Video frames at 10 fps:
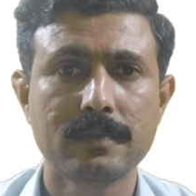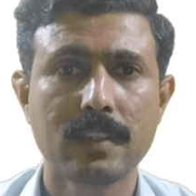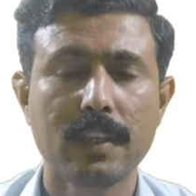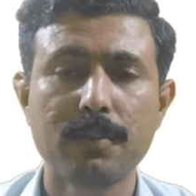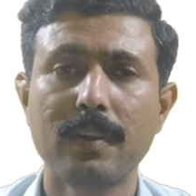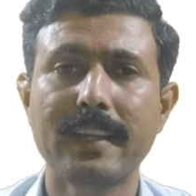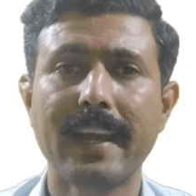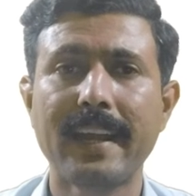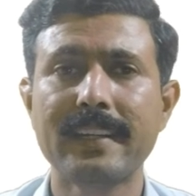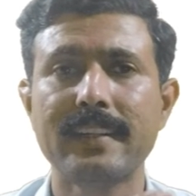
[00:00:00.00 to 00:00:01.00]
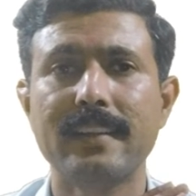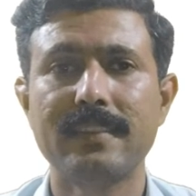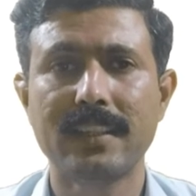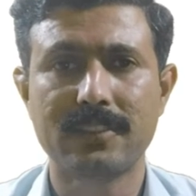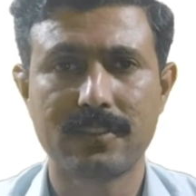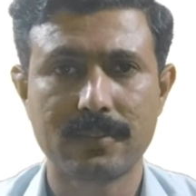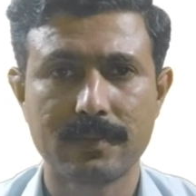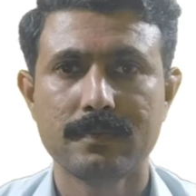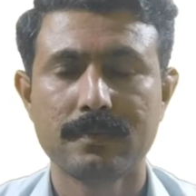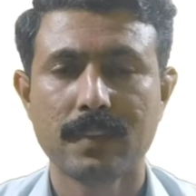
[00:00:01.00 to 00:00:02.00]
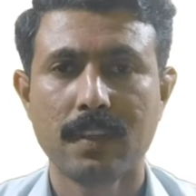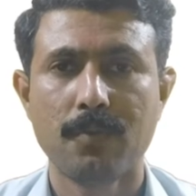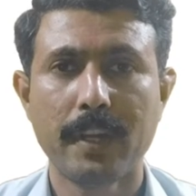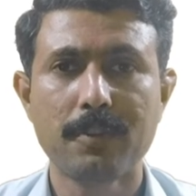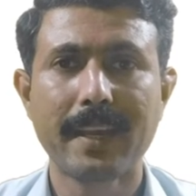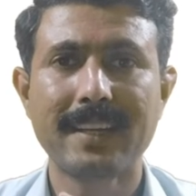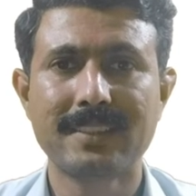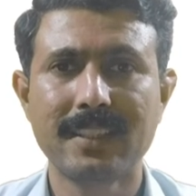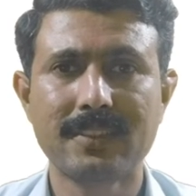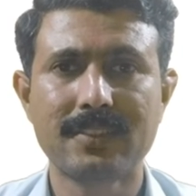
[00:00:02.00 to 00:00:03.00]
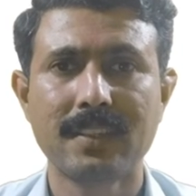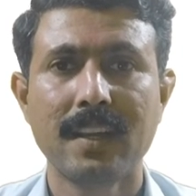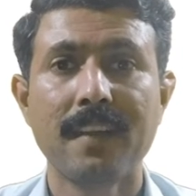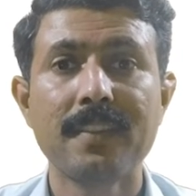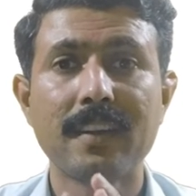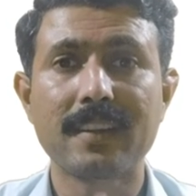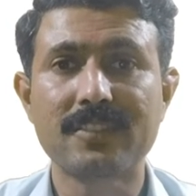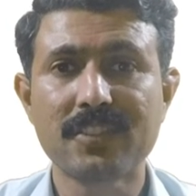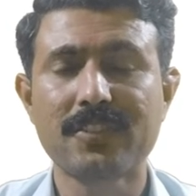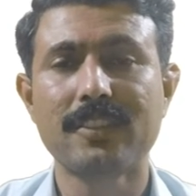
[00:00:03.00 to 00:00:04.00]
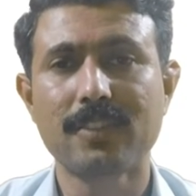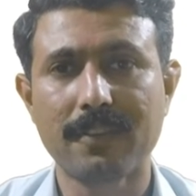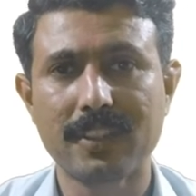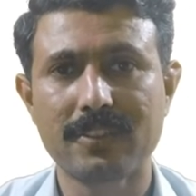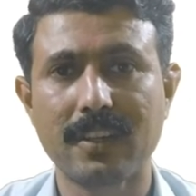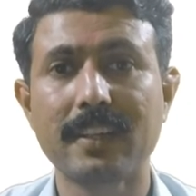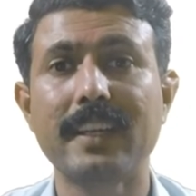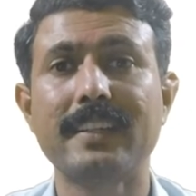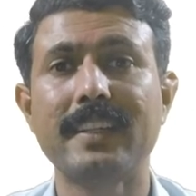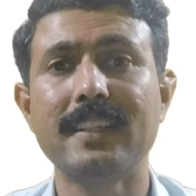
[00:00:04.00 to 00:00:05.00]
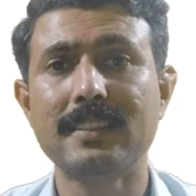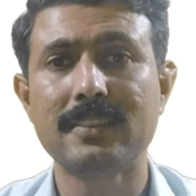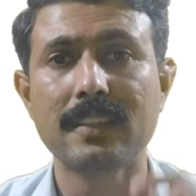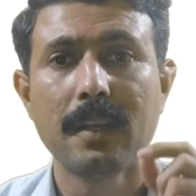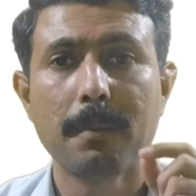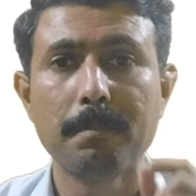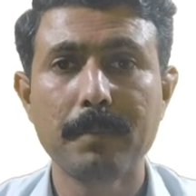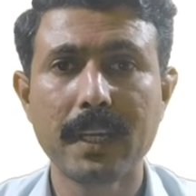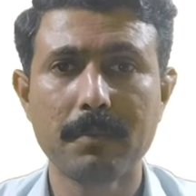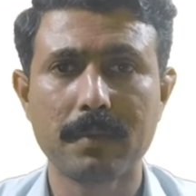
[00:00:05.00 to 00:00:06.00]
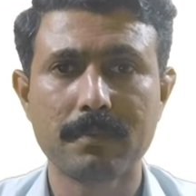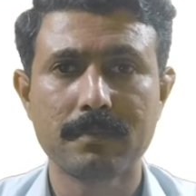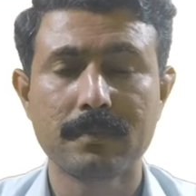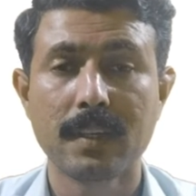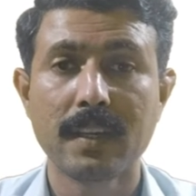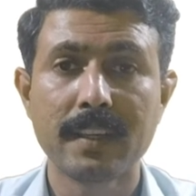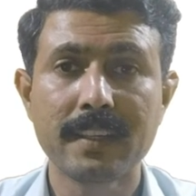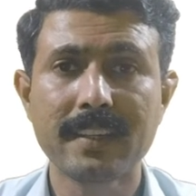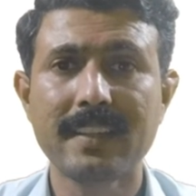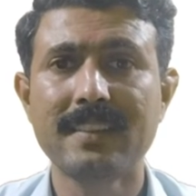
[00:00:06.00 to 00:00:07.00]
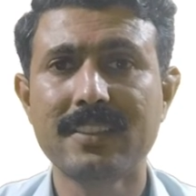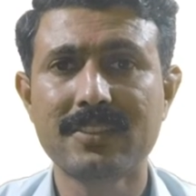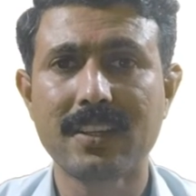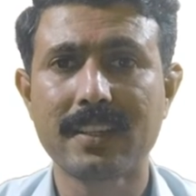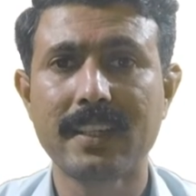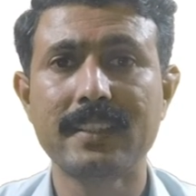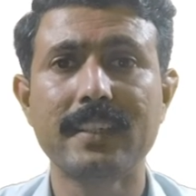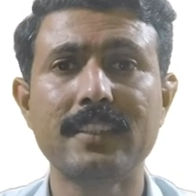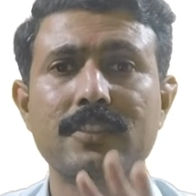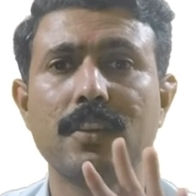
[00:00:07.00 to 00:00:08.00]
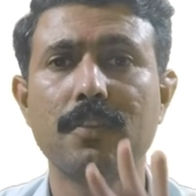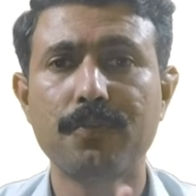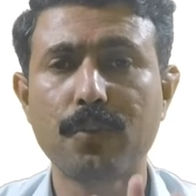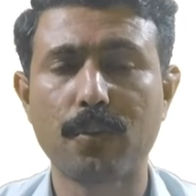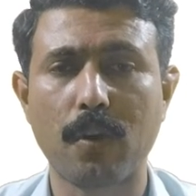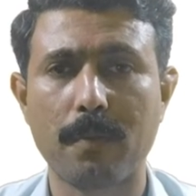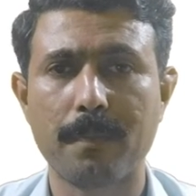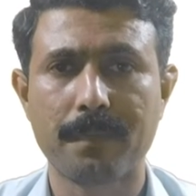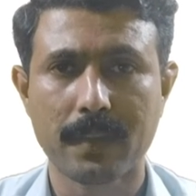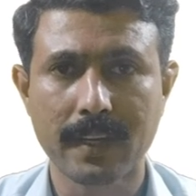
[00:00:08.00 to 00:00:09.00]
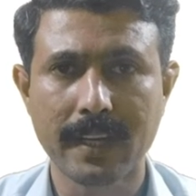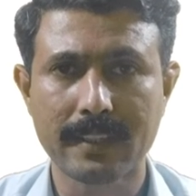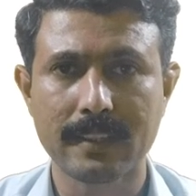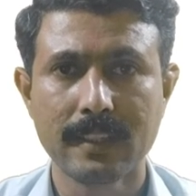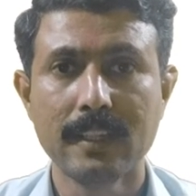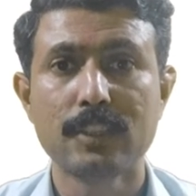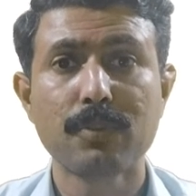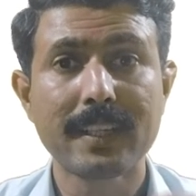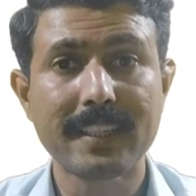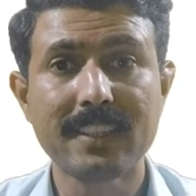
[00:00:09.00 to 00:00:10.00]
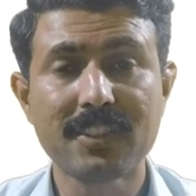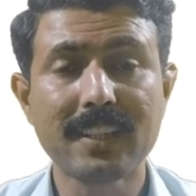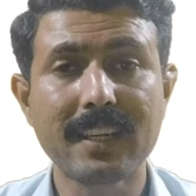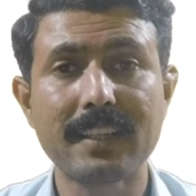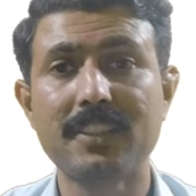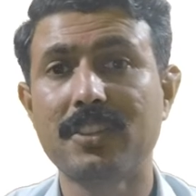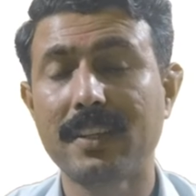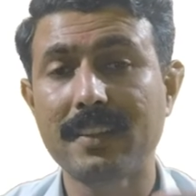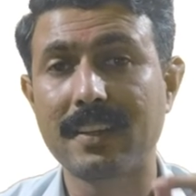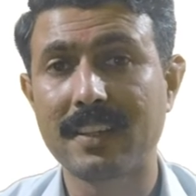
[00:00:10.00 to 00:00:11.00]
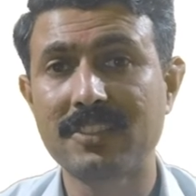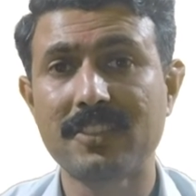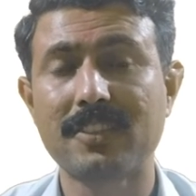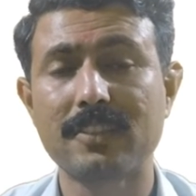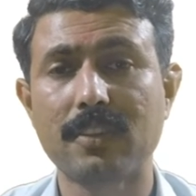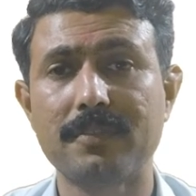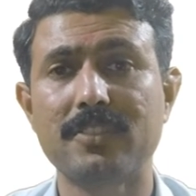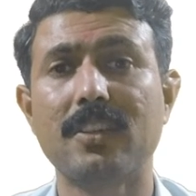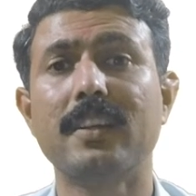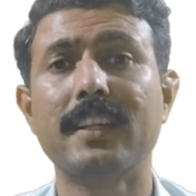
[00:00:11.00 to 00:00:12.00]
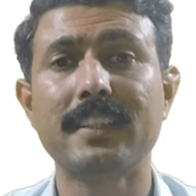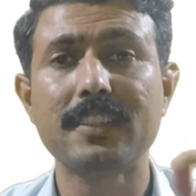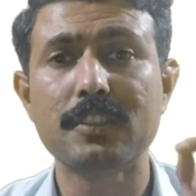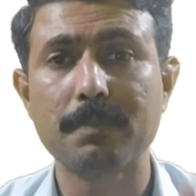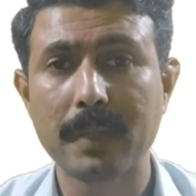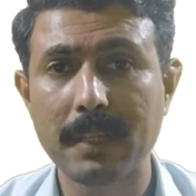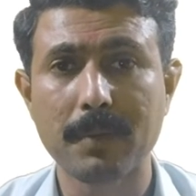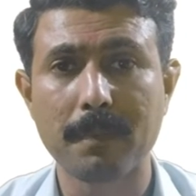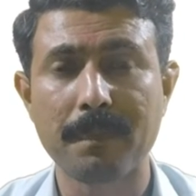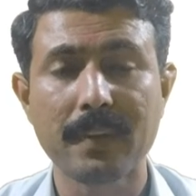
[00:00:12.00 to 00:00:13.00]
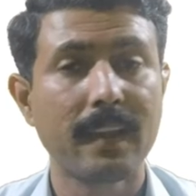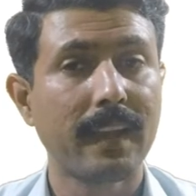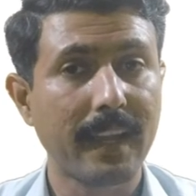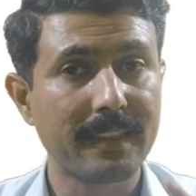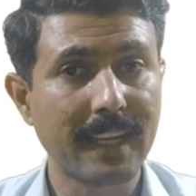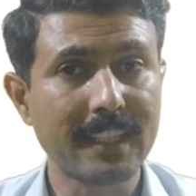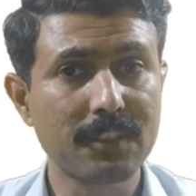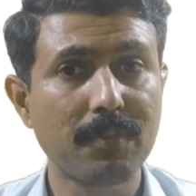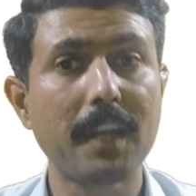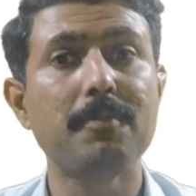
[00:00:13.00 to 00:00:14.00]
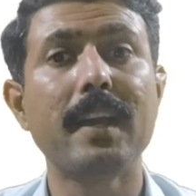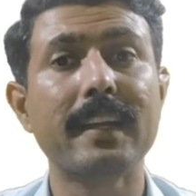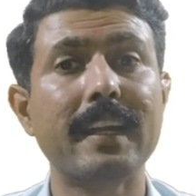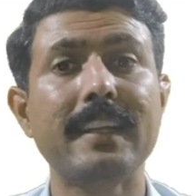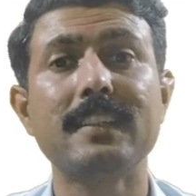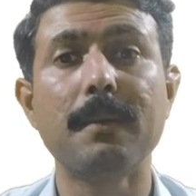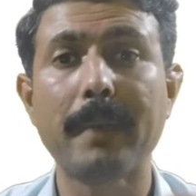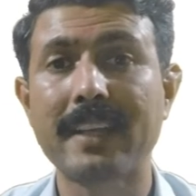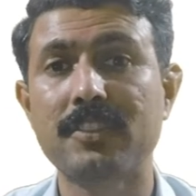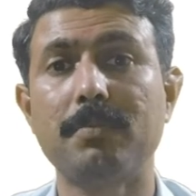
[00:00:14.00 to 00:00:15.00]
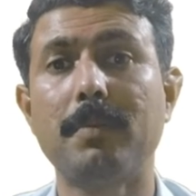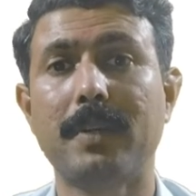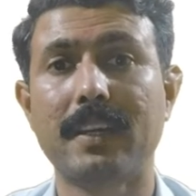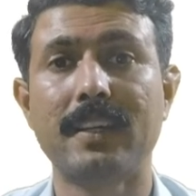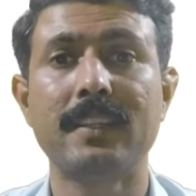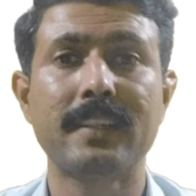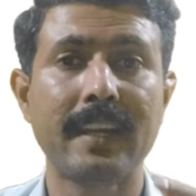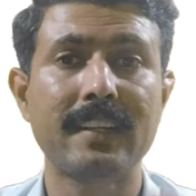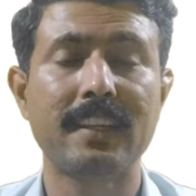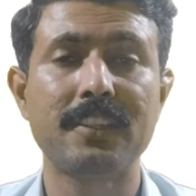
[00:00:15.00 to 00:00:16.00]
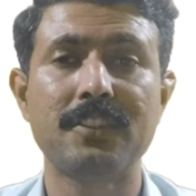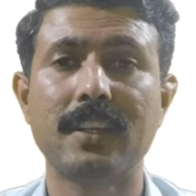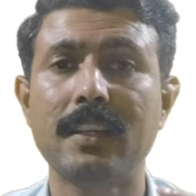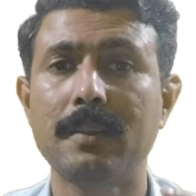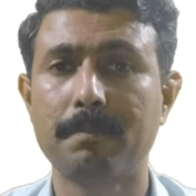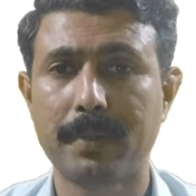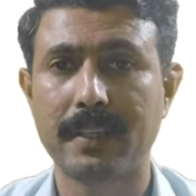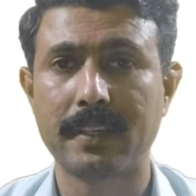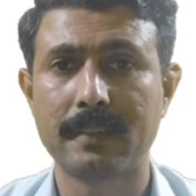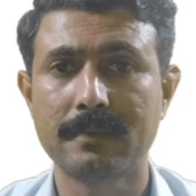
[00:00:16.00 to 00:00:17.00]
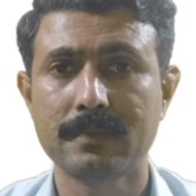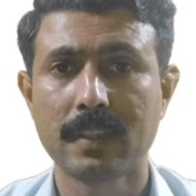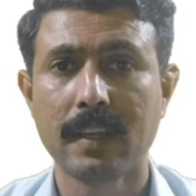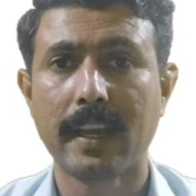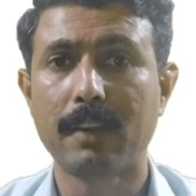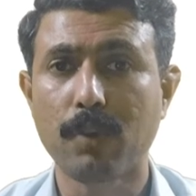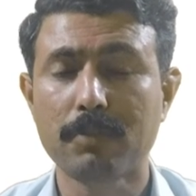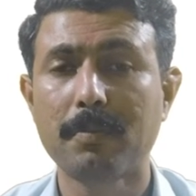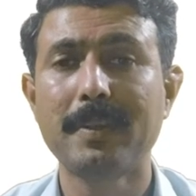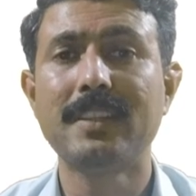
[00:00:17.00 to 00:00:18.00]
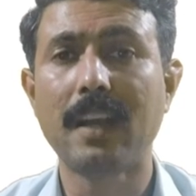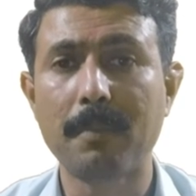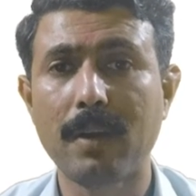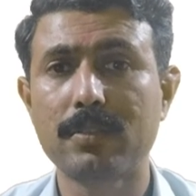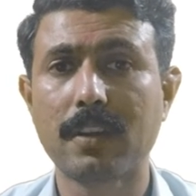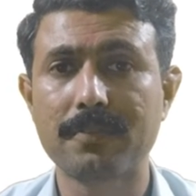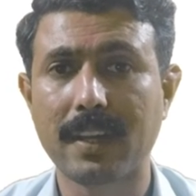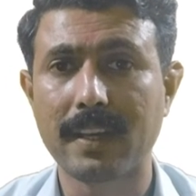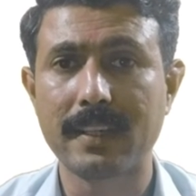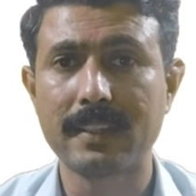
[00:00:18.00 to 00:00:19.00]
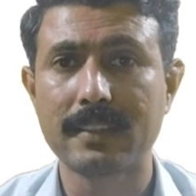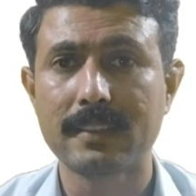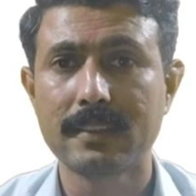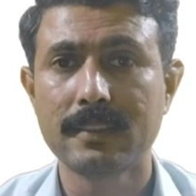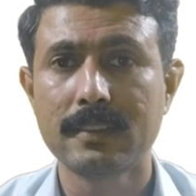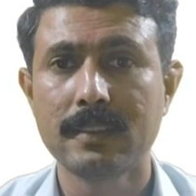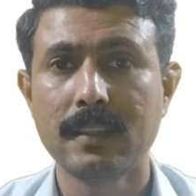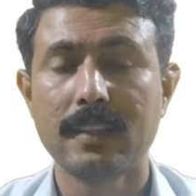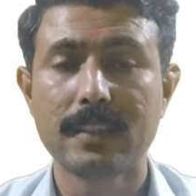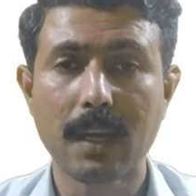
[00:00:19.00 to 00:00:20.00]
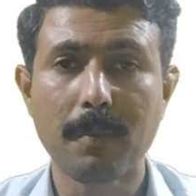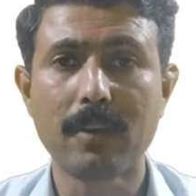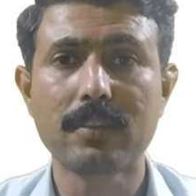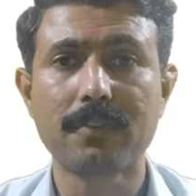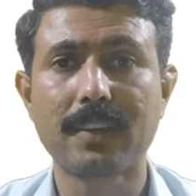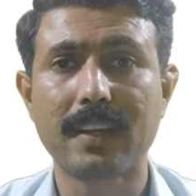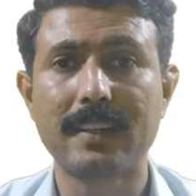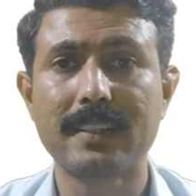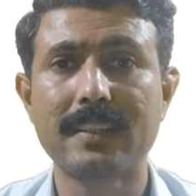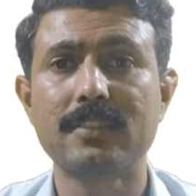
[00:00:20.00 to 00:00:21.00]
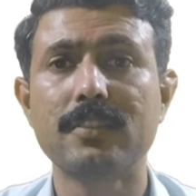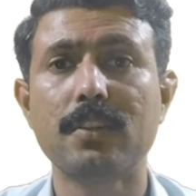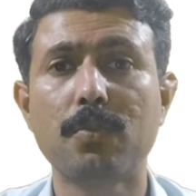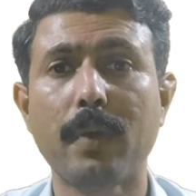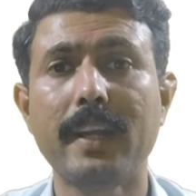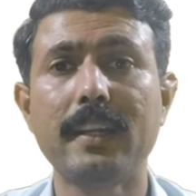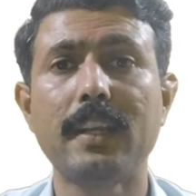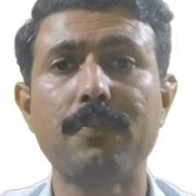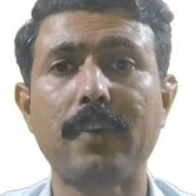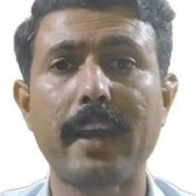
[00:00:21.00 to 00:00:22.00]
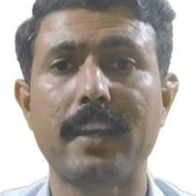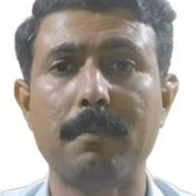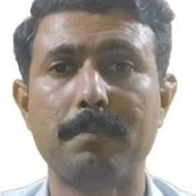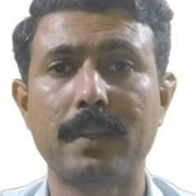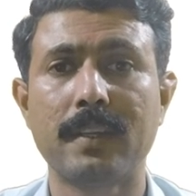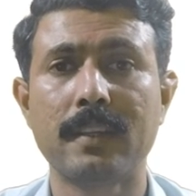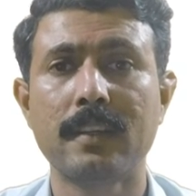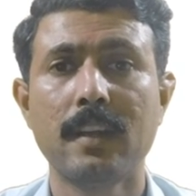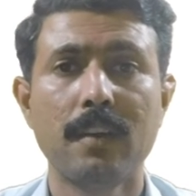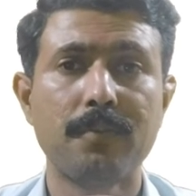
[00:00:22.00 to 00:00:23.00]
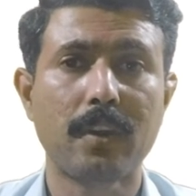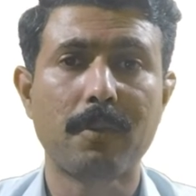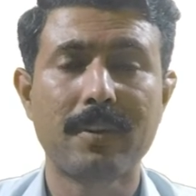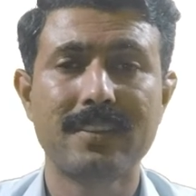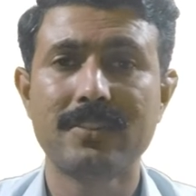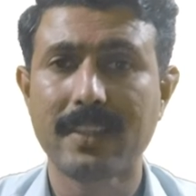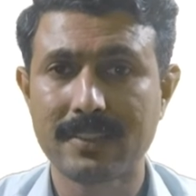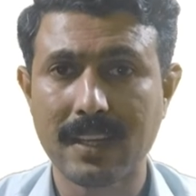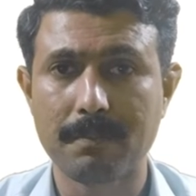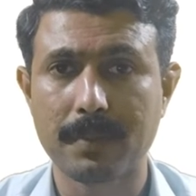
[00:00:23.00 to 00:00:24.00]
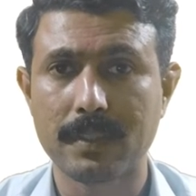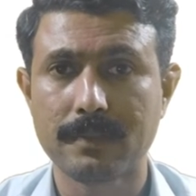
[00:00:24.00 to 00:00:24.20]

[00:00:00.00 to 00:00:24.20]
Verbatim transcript: You will get this. When you get this, the resistance of the circuit is minimum. Here in this circuit, it's four ohm, right? So at initial condition, the resistance of the circuit is minimum, and that is why we are getting the maximum current at initial period. And what will be the amount of current? The amount of current is twenty-five ampere for our this example.